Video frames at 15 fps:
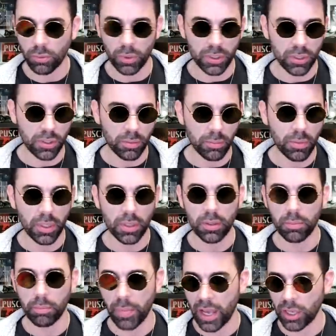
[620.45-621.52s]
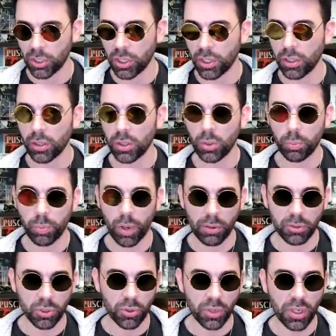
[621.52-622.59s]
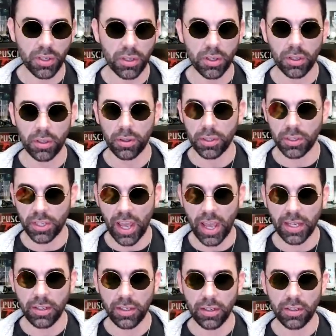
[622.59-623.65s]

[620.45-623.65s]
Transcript: wisdom, magic, poetry, the dead.